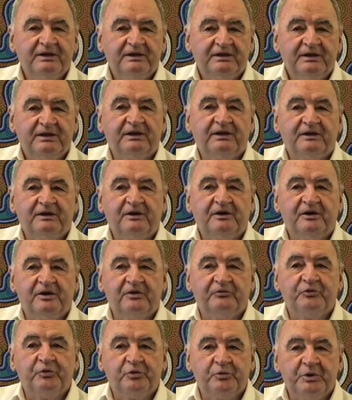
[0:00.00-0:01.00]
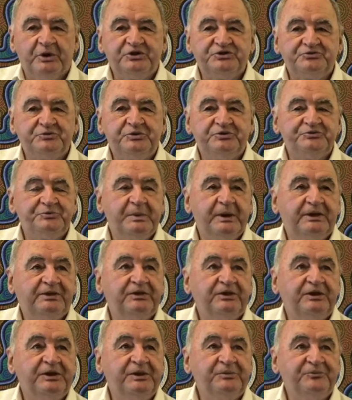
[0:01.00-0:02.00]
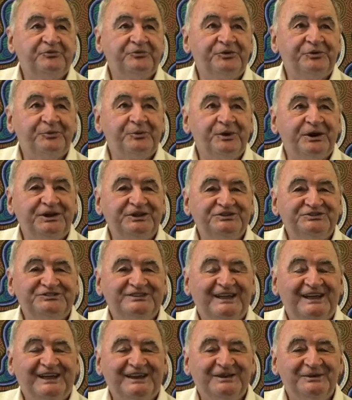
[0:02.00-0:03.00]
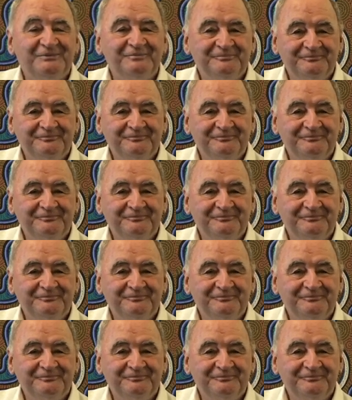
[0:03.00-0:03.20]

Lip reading: yeah, I've always respected him for what he's done.